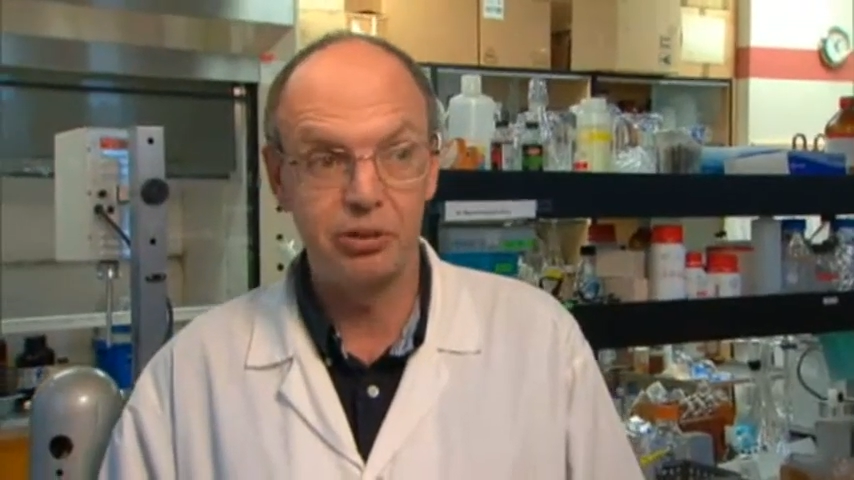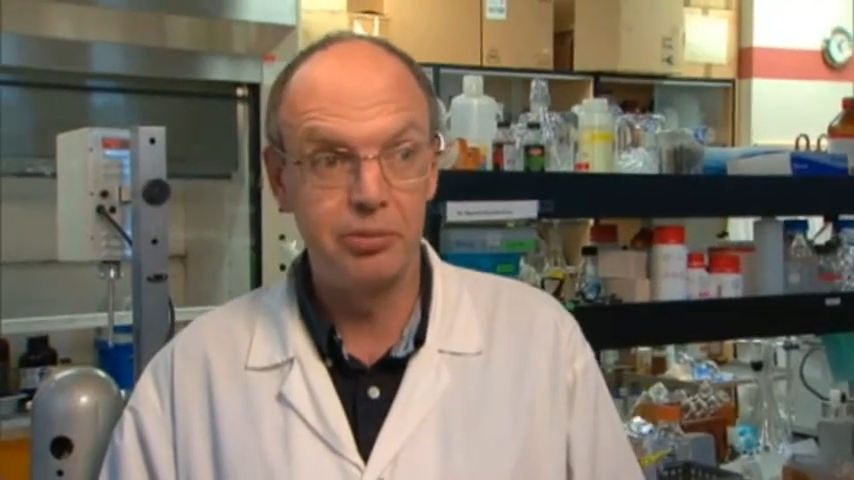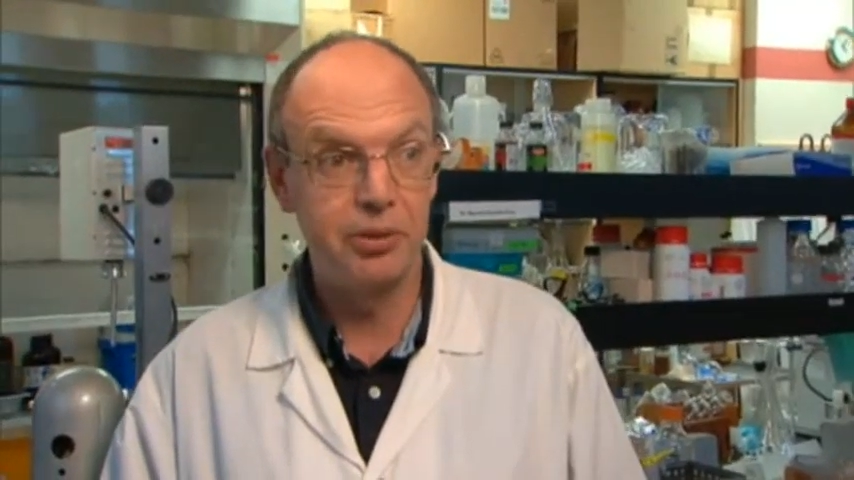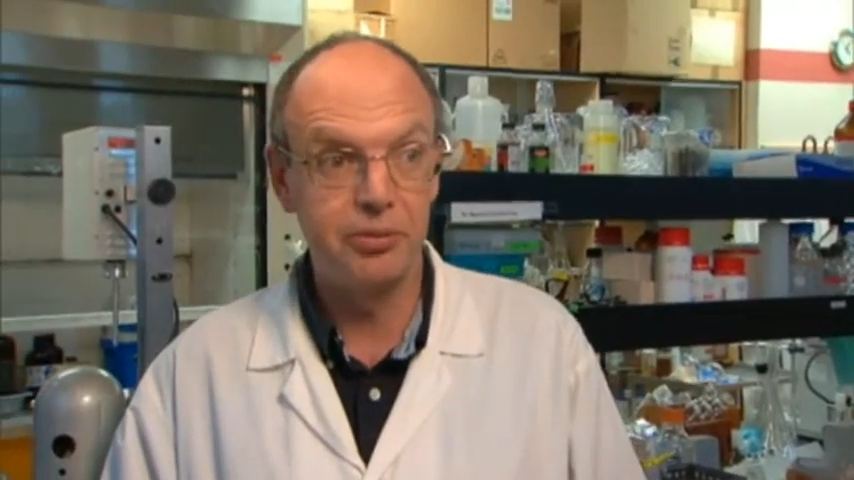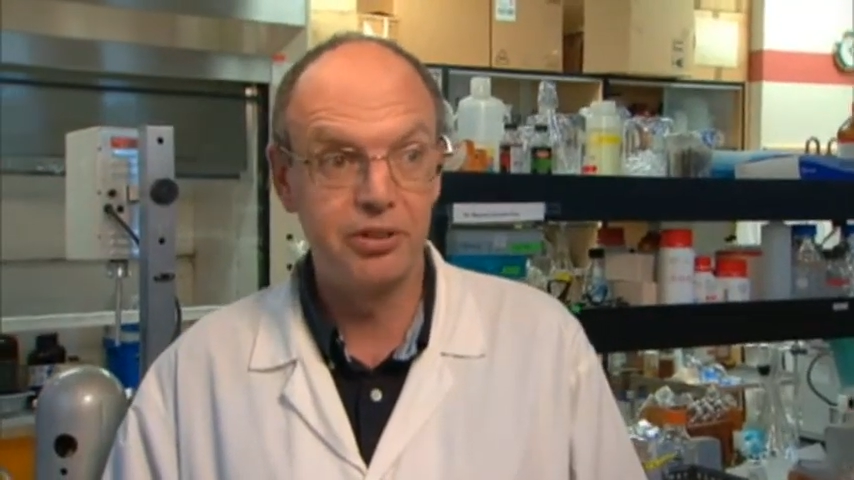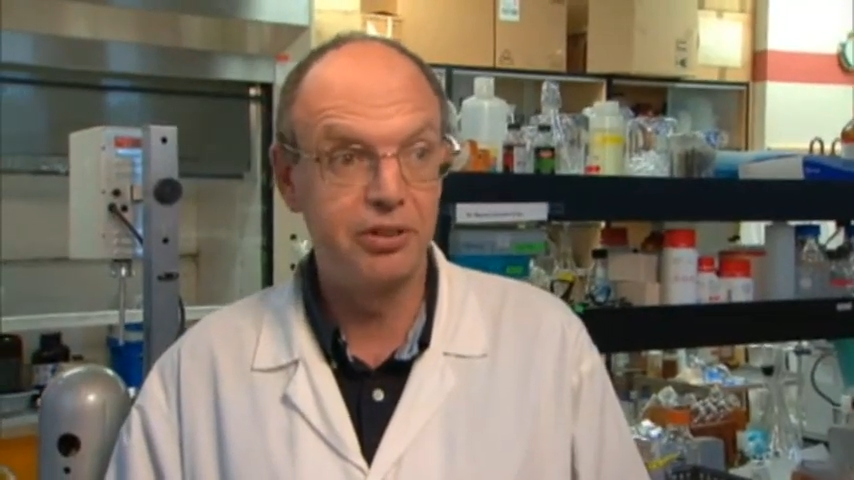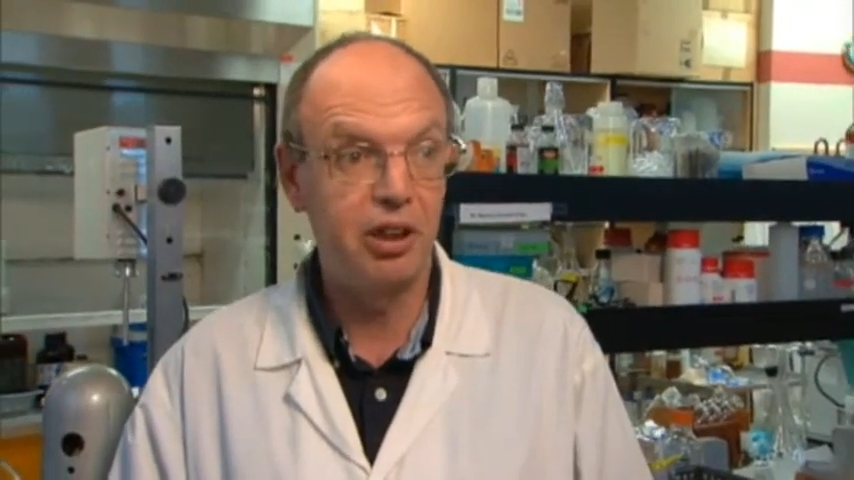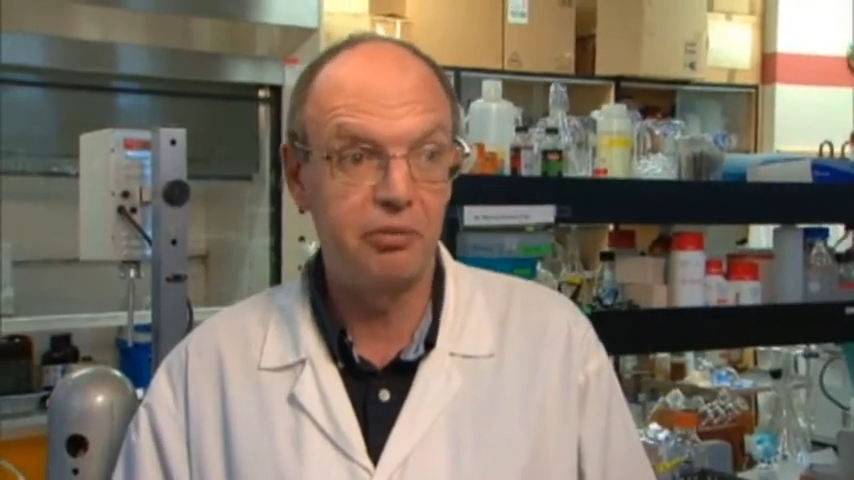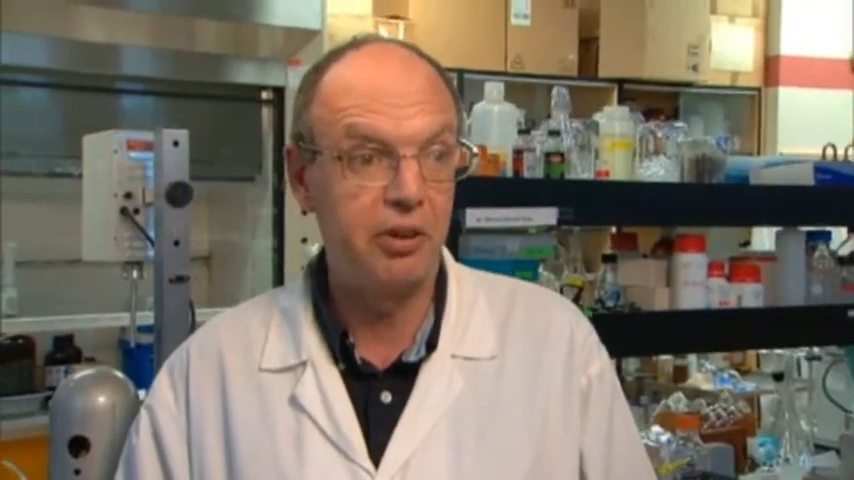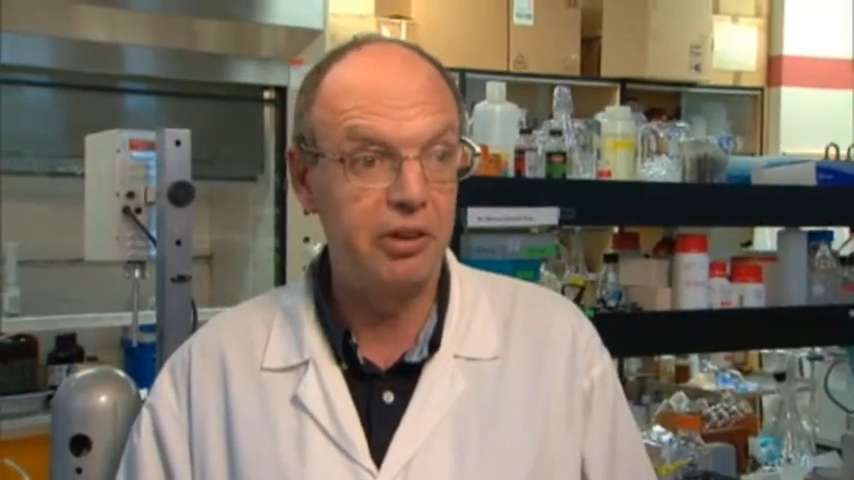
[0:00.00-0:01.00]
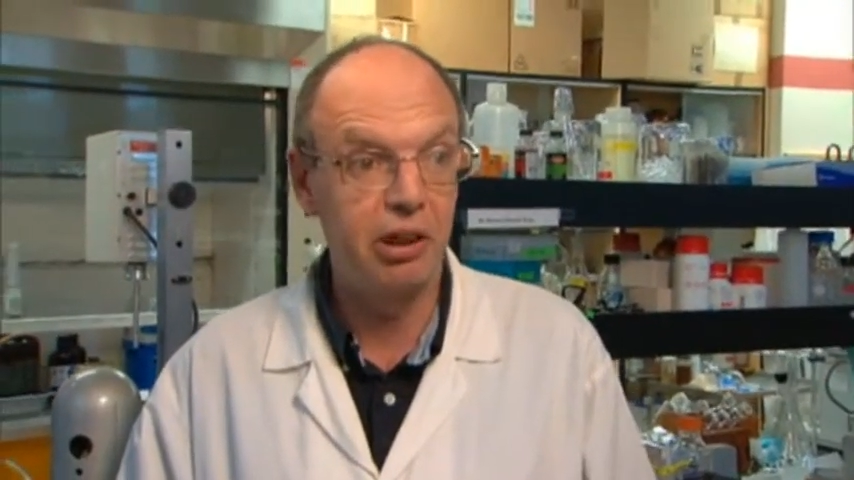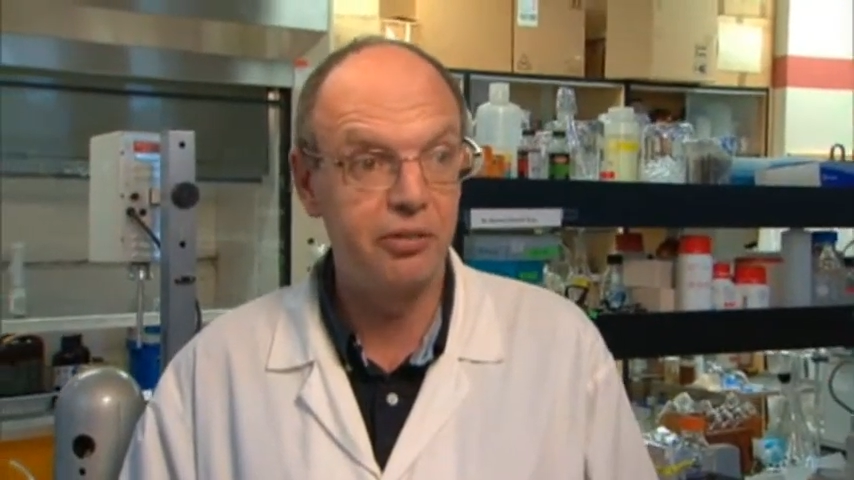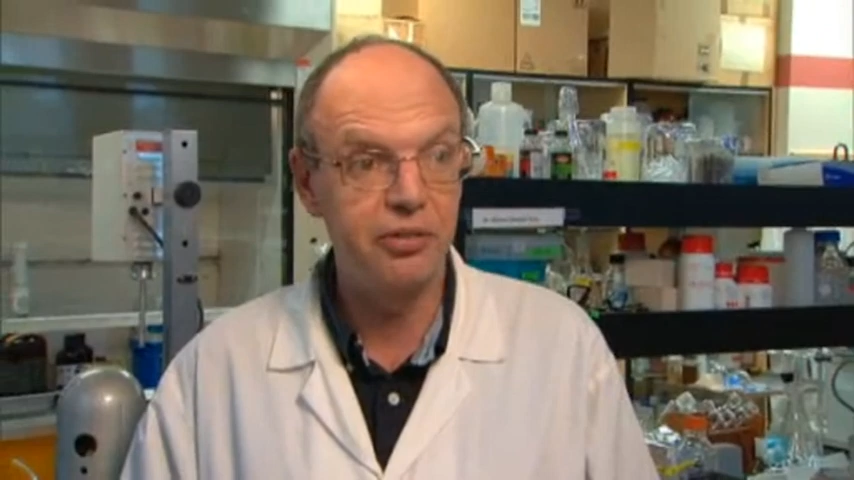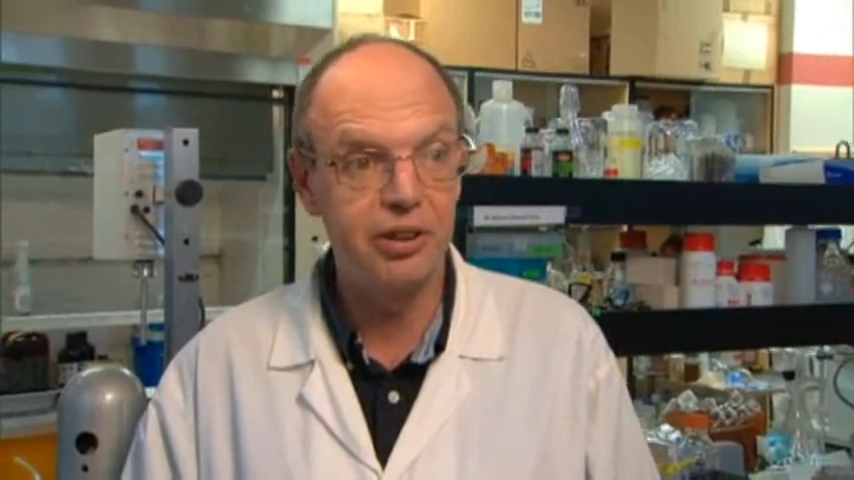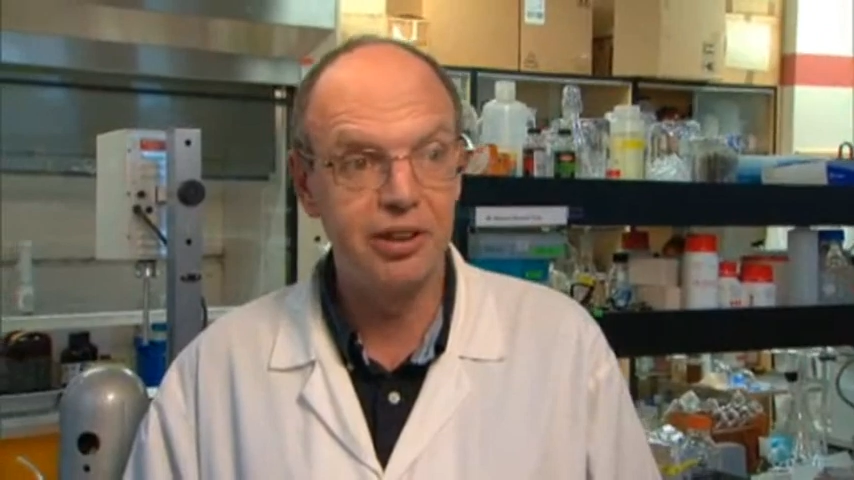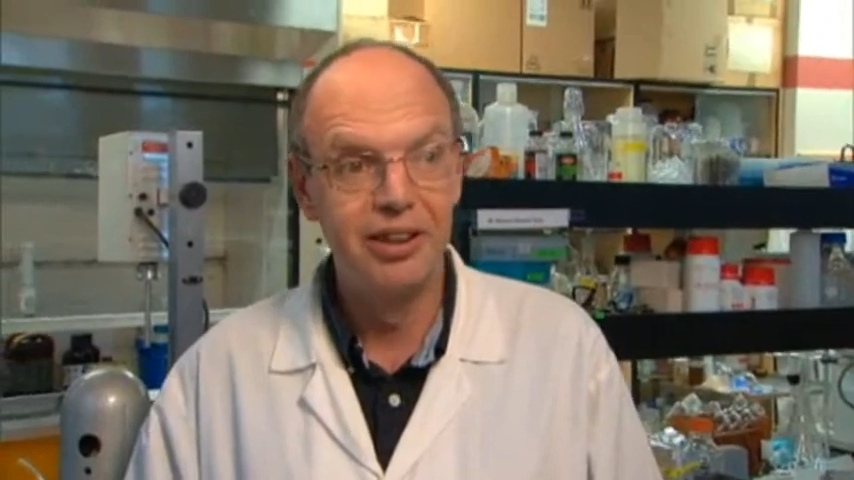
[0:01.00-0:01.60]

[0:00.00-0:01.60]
months, not very often. Do